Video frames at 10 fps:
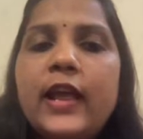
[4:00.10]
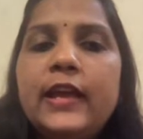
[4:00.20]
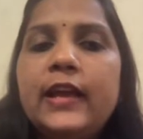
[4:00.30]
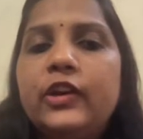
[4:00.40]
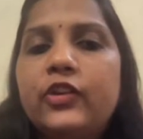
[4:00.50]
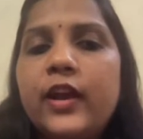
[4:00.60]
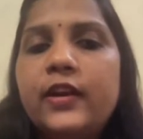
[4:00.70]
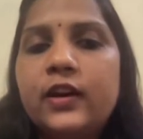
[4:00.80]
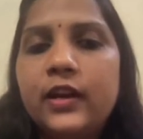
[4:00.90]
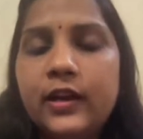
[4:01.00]
iterate
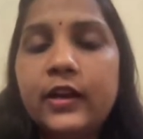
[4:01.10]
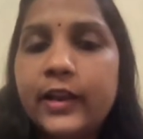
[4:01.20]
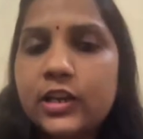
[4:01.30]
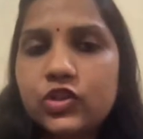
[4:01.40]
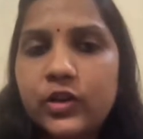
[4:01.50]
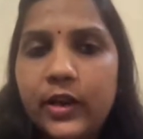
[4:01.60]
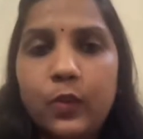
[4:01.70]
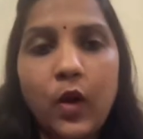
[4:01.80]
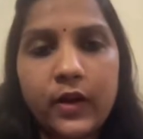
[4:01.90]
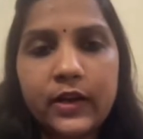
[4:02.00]
in a dictionary,
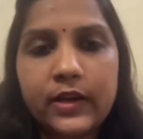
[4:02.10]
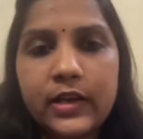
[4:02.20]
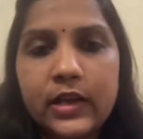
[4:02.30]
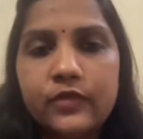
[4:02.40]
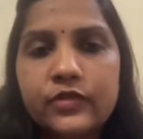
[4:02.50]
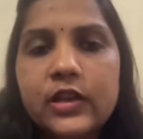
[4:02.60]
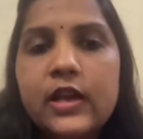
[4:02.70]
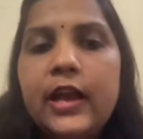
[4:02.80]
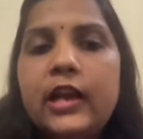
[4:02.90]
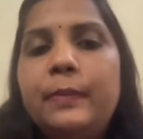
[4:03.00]
what it gives,
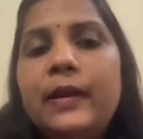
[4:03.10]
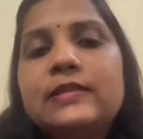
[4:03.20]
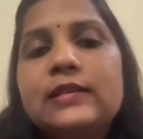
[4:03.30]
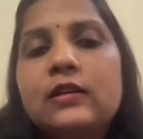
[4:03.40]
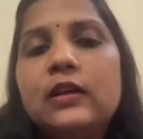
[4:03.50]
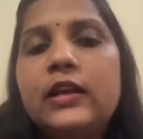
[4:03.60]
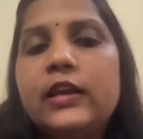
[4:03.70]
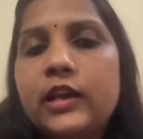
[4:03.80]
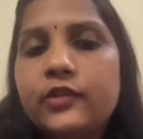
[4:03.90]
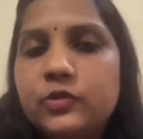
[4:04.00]
it basically
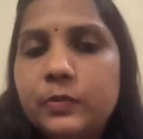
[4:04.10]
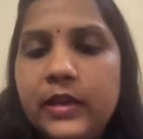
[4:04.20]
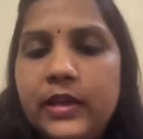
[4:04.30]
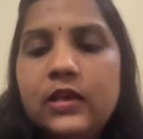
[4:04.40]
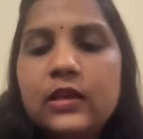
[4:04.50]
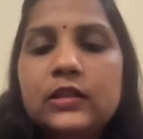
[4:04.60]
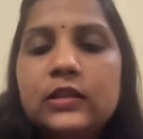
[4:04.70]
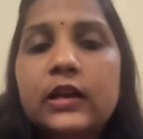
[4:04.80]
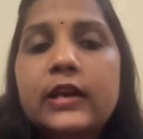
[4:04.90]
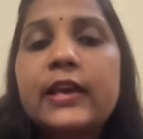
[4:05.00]
gives me
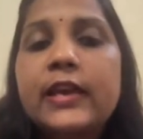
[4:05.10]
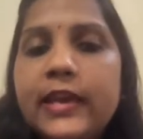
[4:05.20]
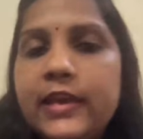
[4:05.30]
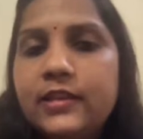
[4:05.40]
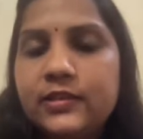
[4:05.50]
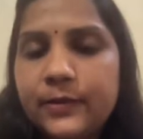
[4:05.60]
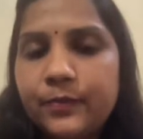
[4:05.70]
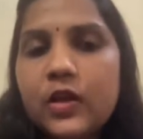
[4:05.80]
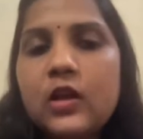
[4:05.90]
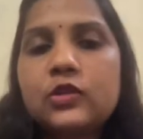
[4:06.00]
the keys.
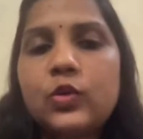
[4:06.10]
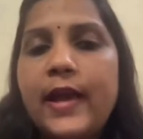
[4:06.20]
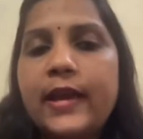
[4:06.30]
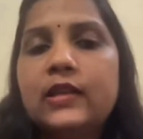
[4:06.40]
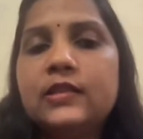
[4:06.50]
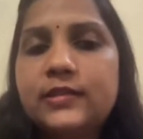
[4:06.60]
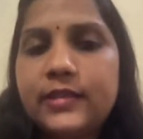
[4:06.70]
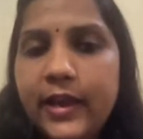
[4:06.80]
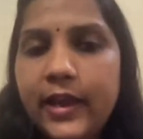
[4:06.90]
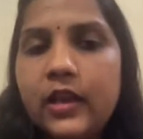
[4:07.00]
So I can
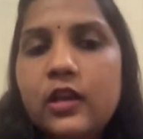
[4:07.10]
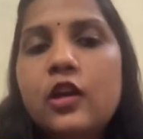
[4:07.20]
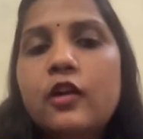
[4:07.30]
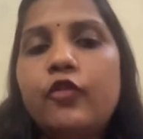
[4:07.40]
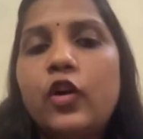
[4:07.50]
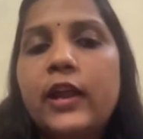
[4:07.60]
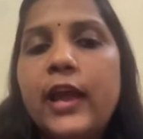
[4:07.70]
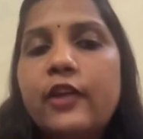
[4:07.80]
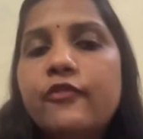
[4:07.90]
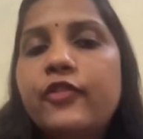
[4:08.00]
say for
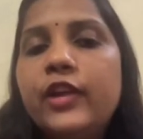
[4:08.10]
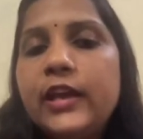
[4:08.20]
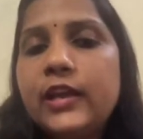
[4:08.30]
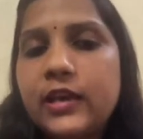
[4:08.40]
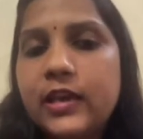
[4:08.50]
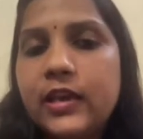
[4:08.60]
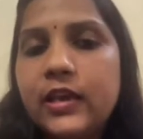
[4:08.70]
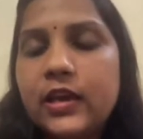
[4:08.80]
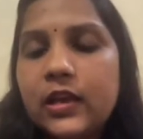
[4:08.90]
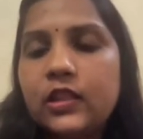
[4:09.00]
every key
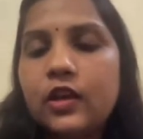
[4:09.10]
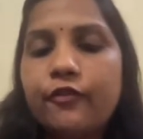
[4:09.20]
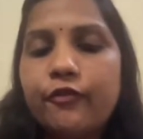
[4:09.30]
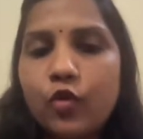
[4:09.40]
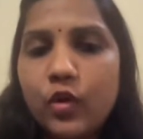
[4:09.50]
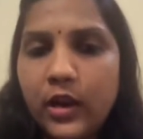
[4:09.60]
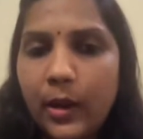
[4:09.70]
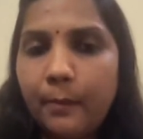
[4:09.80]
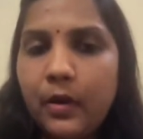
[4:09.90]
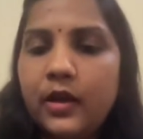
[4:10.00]
in the phone
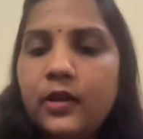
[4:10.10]
number,